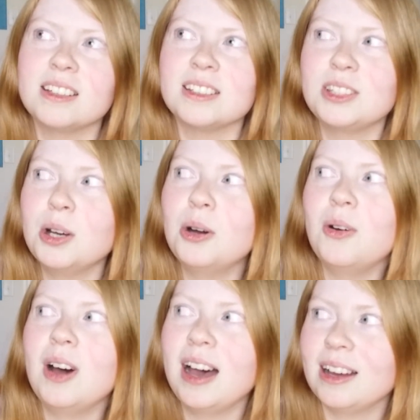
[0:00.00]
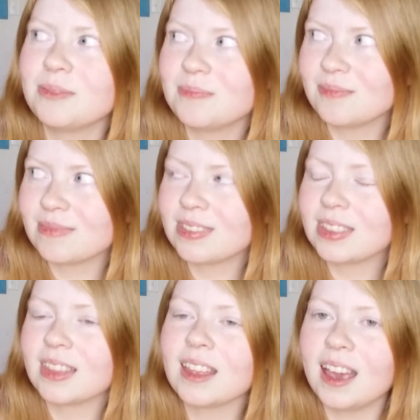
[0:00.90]
So,
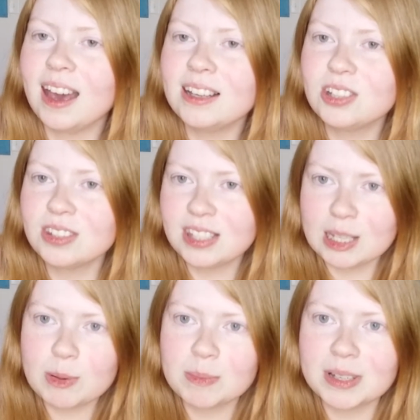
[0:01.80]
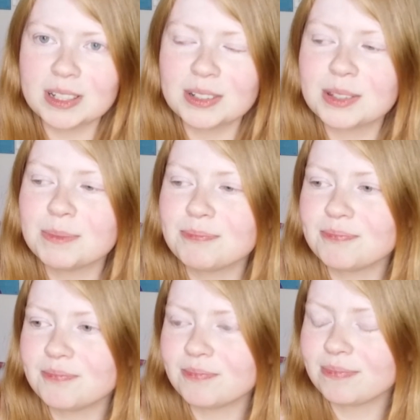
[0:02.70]
I took the sleeping pills,
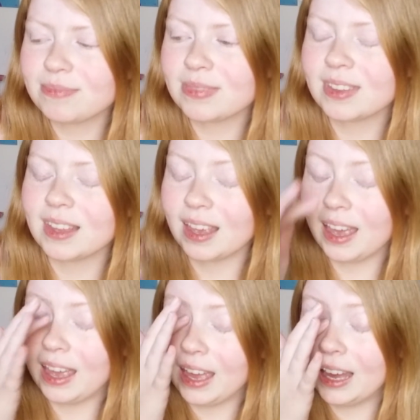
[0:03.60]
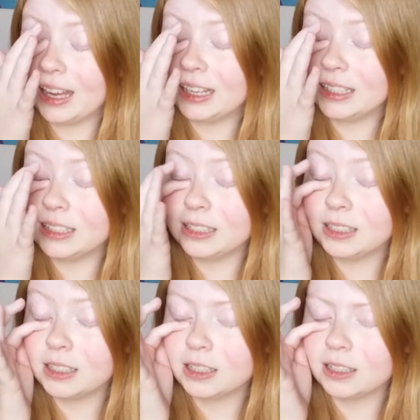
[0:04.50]
and
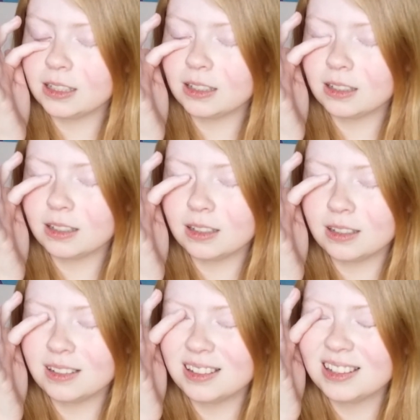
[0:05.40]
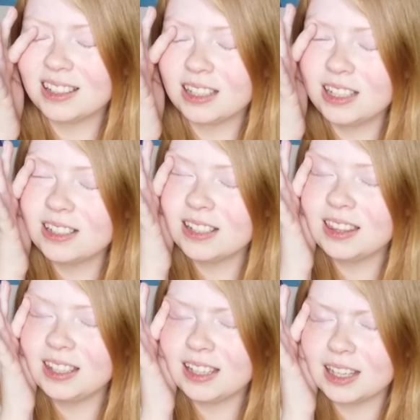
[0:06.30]
here's the
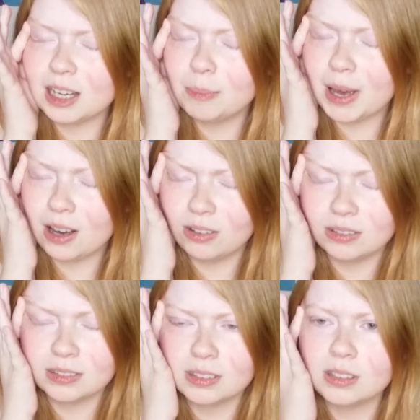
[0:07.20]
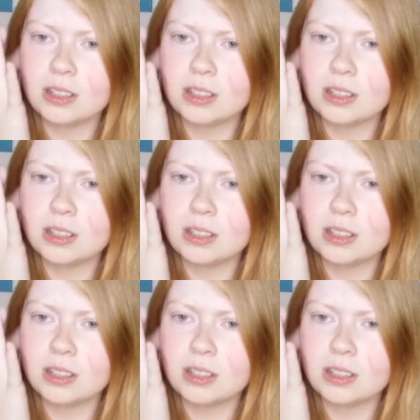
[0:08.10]
thing about